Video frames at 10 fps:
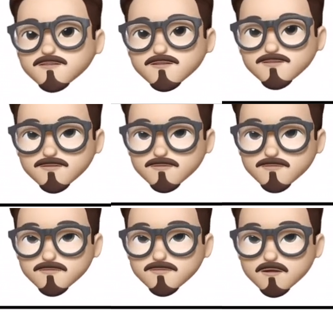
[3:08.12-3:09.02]

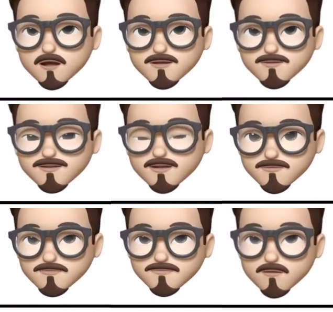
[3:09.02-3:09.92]
So I start
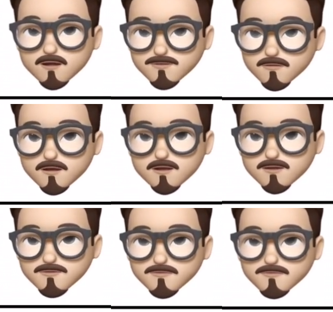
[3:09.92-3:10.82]
off by
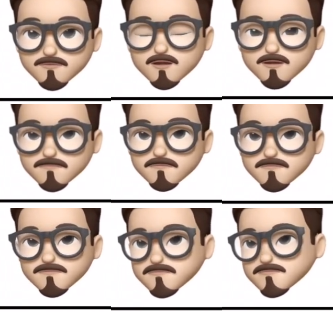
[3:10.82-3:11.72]
drawing
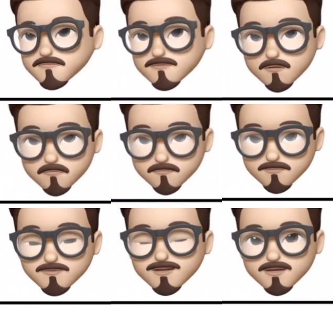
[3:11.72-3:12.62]
two
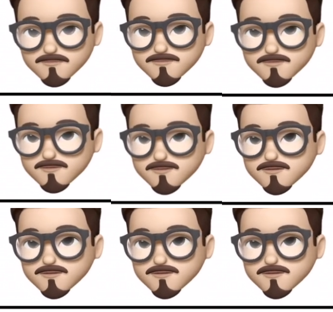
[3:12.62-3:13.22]
sleeves,